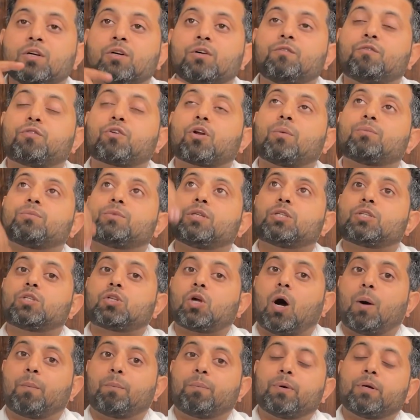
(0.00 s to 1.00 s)
from the
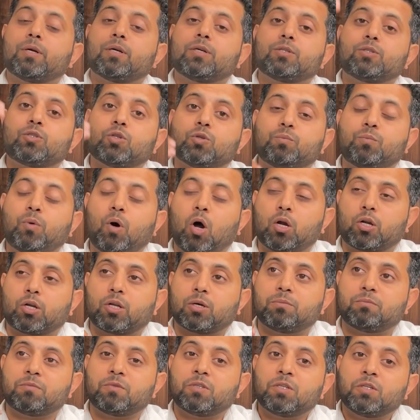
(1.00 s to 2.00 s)
top to
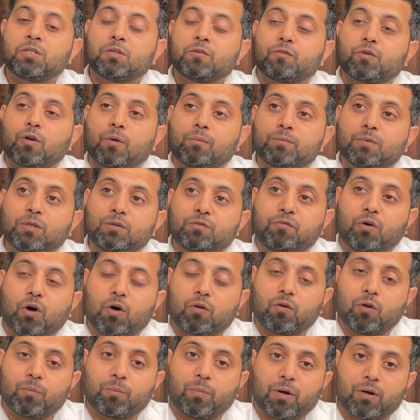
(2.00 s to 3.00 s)
bottom, from the
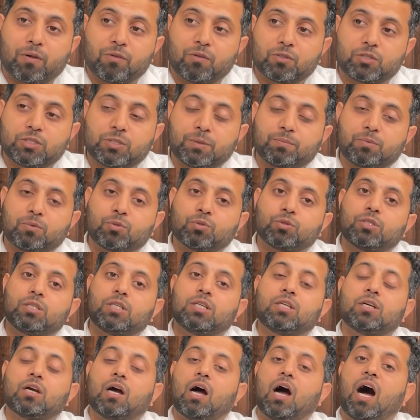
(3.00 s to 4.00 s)
forward part of the ship to
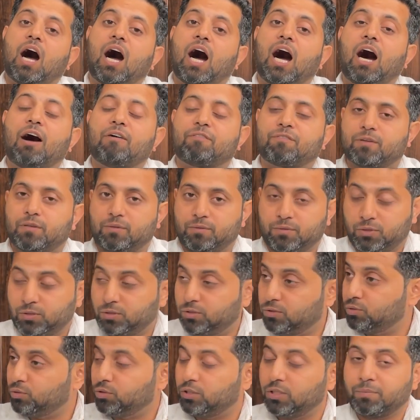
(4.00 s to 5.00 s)
the aft,
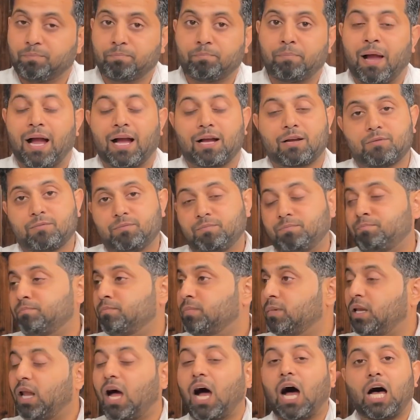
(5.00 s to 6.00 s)
to the back
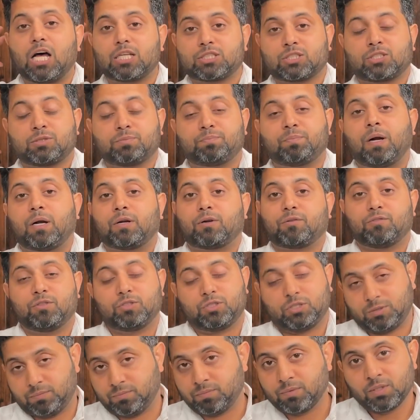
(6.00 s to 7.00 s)
last part of the
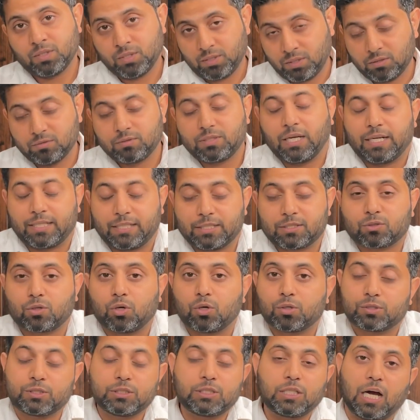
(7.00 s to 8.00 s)
ship. That is
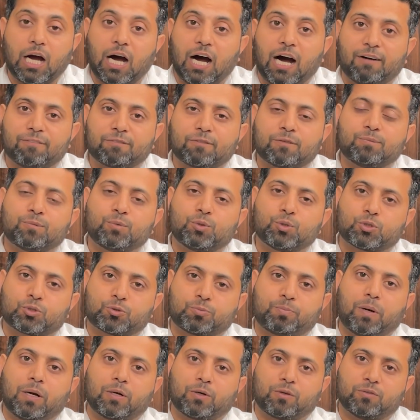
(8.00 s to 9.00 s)
called the
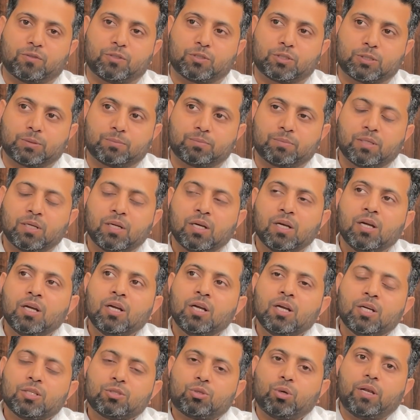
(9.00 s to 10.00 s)
aftmost part of the ship.
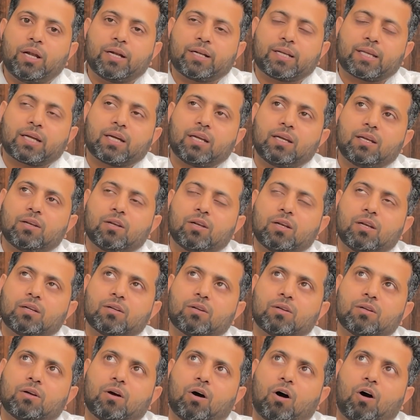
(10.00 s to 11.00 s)
So electrical
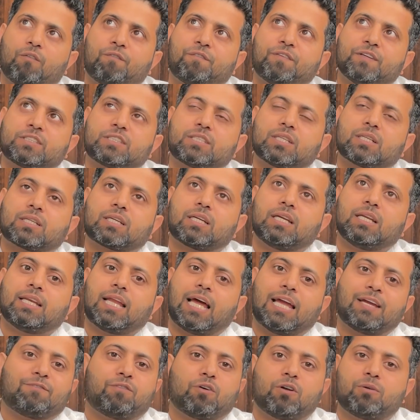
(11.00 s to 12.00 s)
officer ki
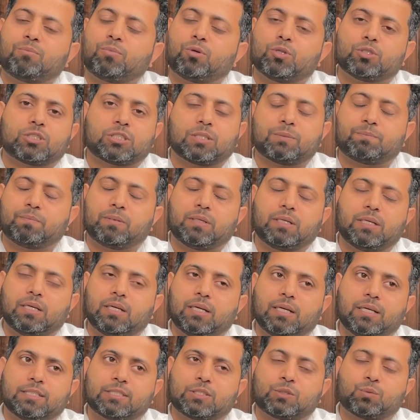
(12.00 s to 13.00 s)
life on board ship
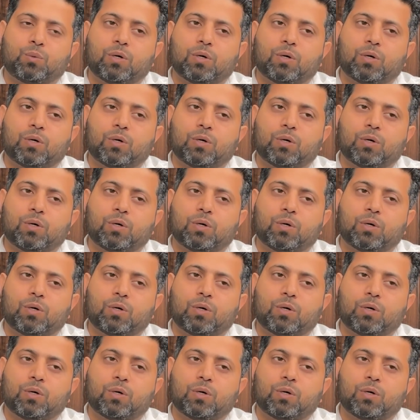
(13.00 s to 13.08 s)
is